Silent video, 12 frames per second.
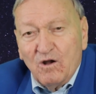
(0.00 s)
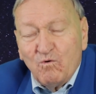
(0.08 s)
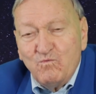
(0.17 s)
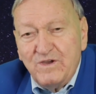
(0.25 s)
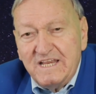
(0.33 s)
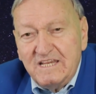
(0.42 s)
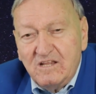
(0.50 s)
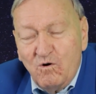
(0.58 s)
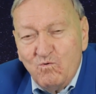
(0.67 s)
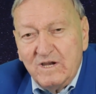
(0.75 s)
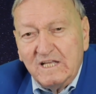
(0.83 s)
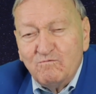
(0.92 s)
We
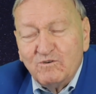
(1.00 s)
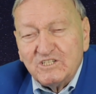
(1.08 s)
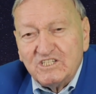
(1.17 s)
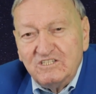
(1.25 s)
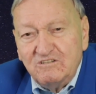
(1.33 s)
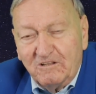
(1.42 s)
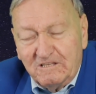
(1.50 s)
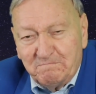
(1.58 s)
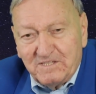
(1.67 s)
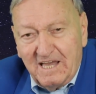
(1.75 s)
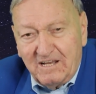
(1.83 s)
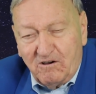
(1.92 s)
know it was not
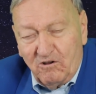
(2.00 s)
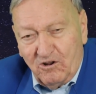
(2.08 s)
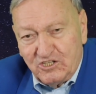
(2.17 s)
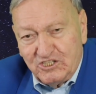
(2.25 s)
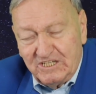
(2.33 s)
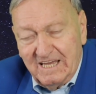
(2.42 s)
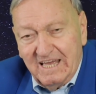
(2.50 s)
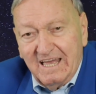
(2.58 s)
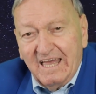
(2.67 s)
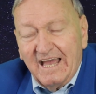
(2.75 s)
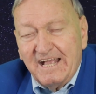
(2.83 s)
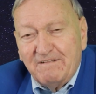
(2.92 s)
psychology,
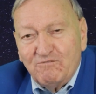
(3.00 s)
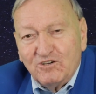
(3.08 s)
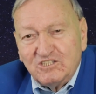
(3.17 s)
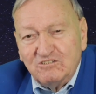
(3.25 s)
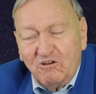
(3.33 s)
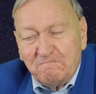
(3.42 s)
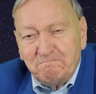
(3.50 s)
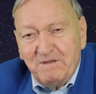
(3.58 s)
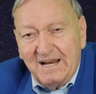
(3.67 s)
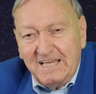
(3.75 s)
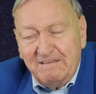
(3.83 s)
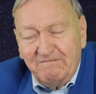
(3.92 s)
it was not
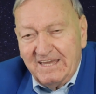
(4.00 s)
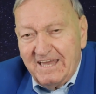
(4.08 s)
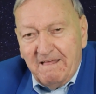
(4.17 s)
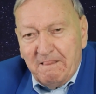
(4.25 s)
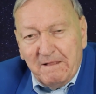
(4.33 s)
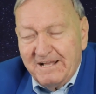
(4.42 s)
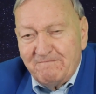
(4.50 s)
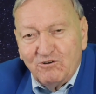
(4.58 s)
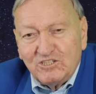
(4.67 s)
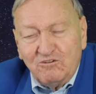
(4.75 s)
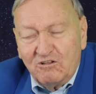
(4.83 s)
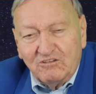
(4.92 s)
believing, it
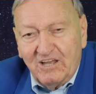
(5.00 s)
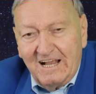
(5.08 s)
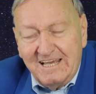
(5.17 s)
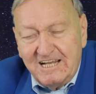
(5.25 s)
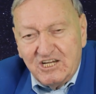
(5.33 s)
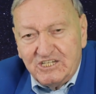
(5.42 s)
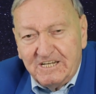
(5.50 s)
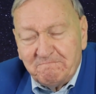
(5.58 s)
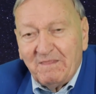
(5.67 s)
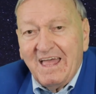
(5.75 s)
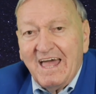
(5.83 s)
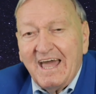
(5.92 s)
was not
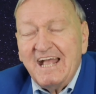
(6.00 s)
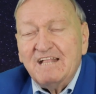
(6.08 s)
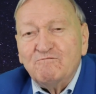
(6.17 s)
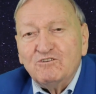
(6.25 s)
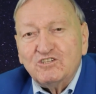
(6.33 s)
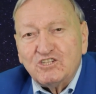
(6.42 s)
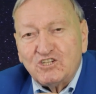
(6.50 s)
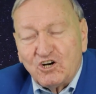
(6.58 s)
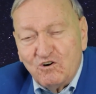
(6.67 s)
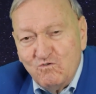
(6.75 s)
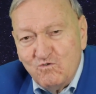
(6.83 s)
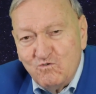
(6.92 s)
religion, it was
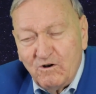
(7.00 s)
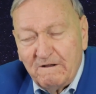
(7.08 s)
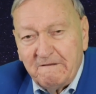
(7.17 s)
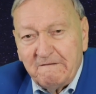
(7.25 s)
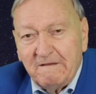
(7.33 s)
true.